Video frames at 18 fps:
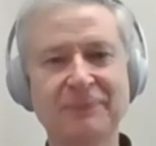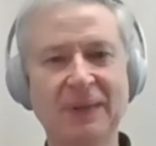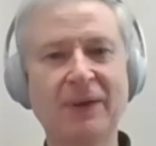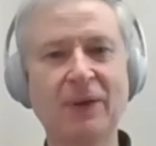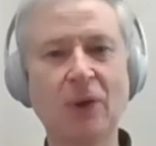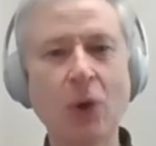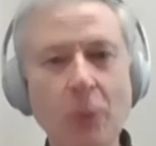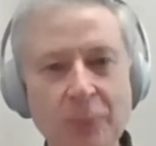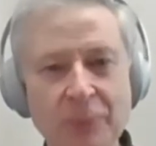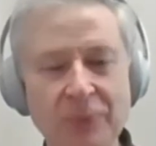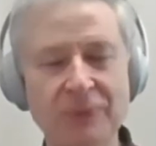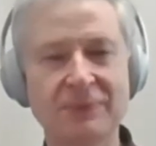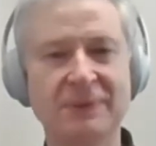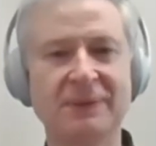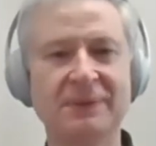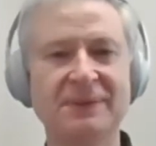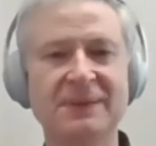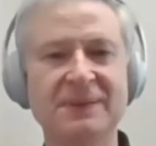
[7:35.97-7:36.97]
I hope,
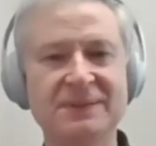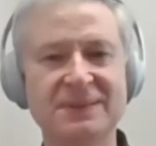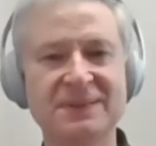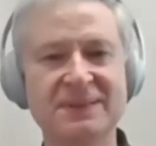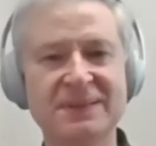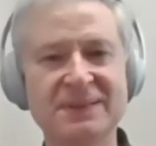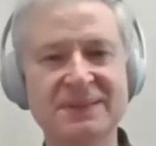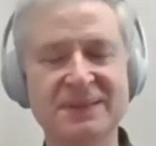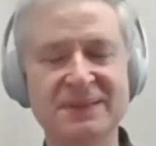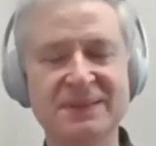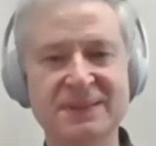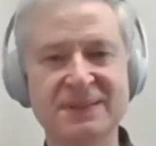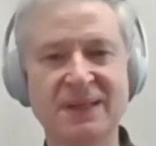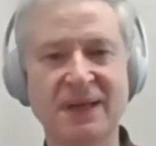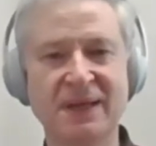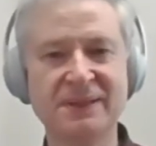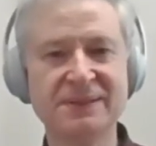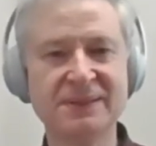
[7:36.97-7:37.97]
is, is in
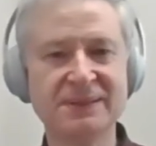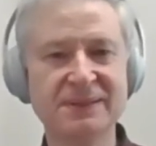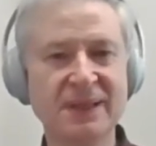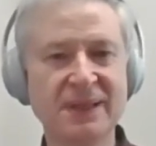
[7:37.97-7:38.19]
sight.